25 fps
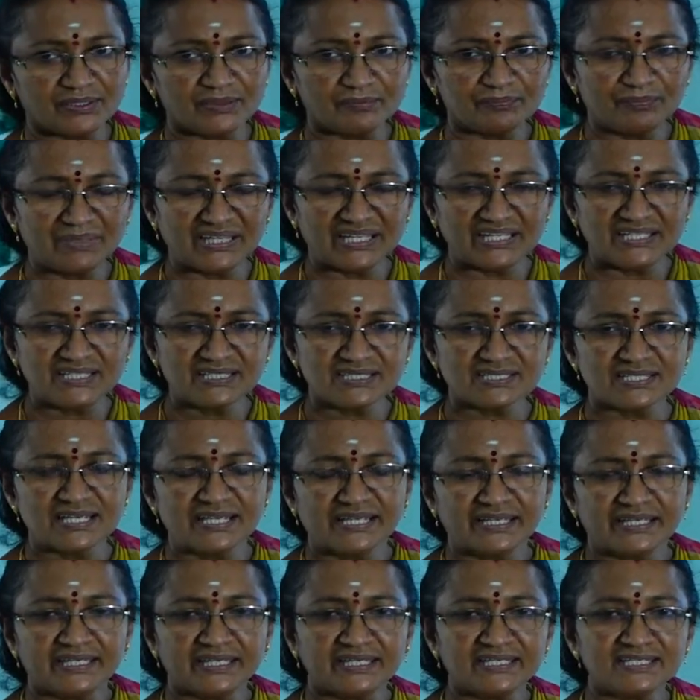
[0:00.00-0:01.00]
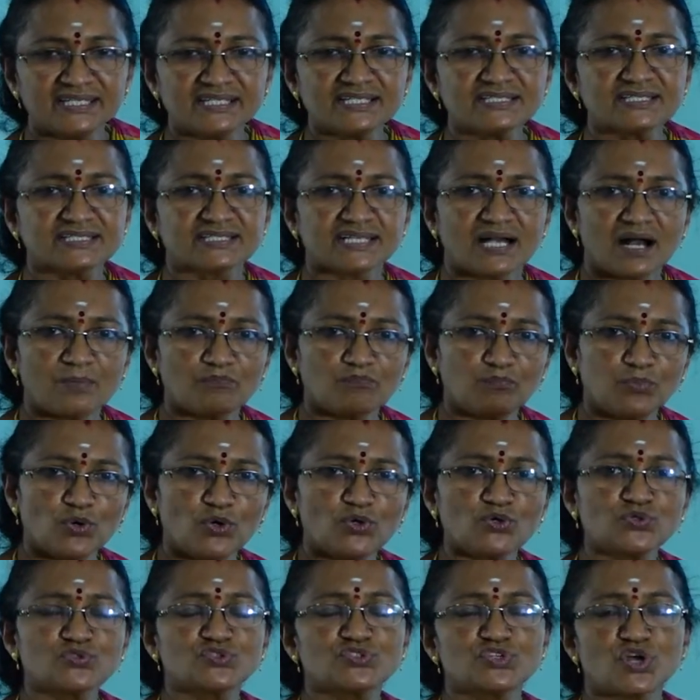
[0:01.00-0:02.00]
means it is
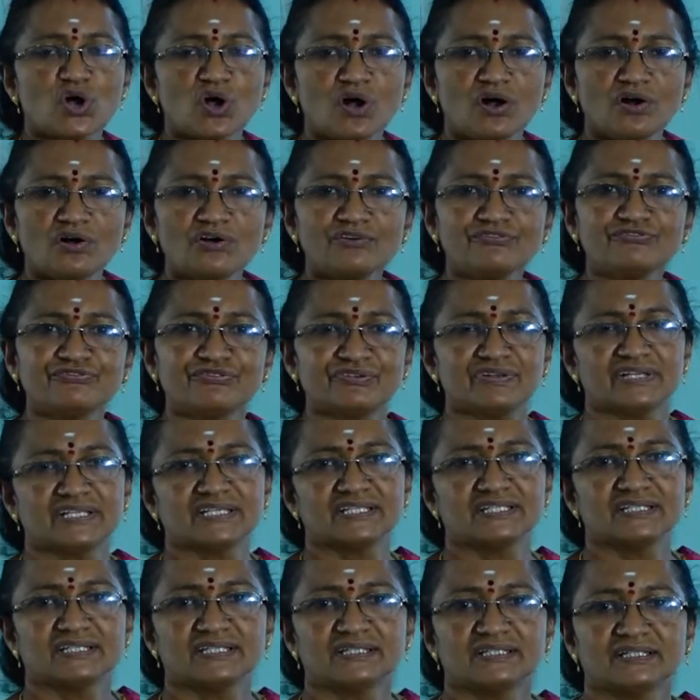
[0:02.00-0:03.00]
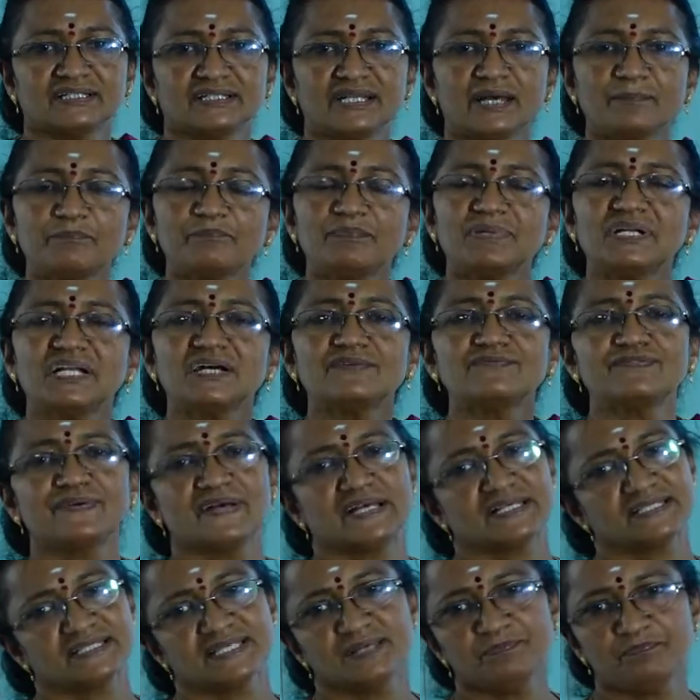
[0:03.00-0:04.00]
composed of number of
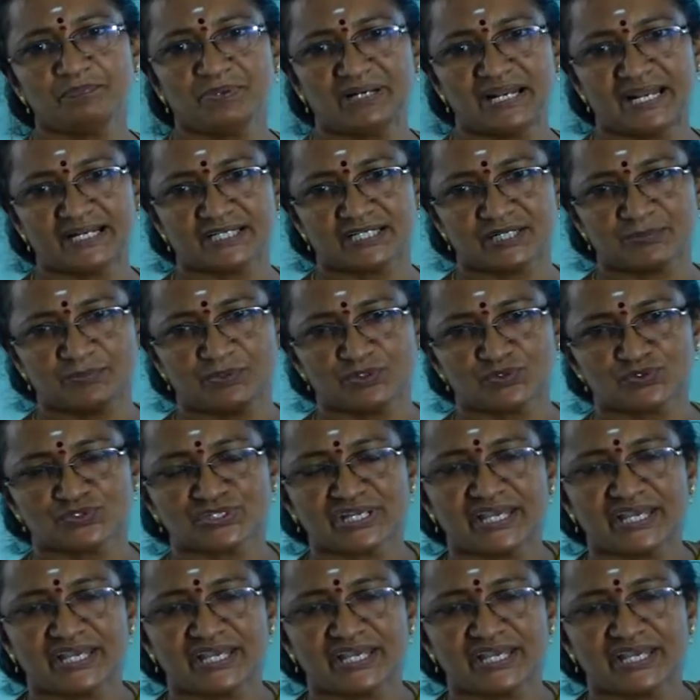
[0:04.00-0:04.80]
simple attributes.